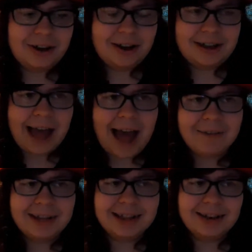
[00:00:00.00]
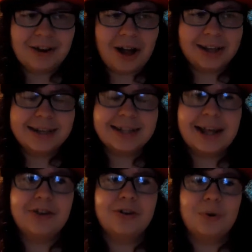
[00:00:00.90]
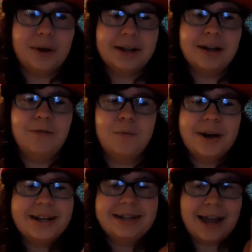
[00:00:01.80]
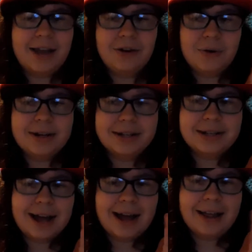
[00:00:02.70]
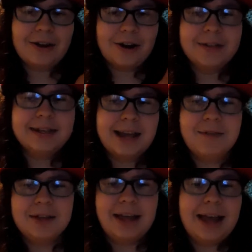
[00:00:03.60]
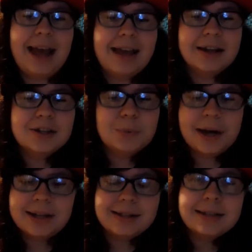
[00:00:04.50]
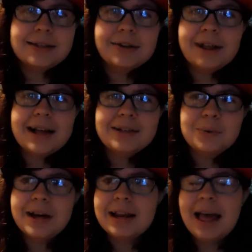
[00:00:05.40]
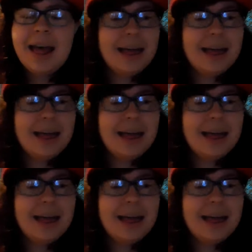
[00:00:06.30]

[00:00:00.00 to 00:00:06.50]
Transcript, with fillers: having the knowledge that you're going of what day you're going to die like on the day of it like hey guess what this is your last one